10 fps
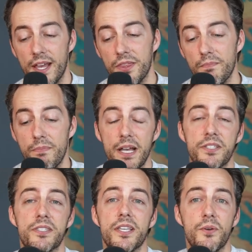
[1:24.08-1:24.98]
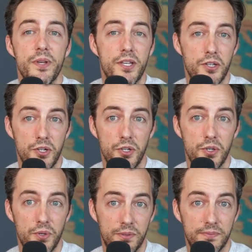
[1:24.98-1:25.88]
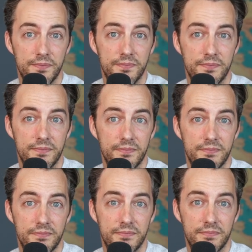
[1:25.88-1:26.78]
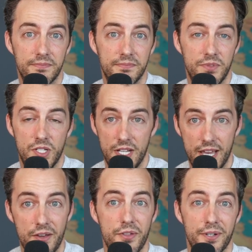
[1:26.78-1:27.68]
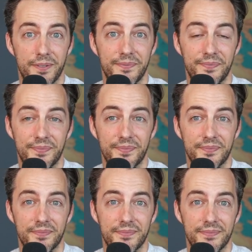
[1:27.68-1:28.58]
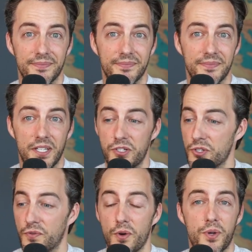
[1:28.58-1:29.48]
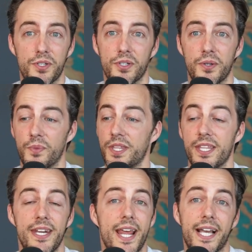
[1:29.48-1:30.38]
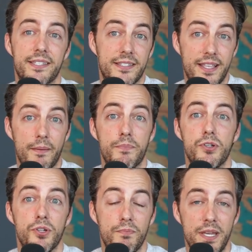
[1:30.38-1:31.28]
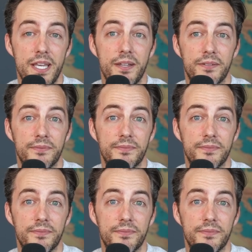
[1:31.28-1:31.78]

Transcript: And the best thing we can do together is just focus on what the next step should be.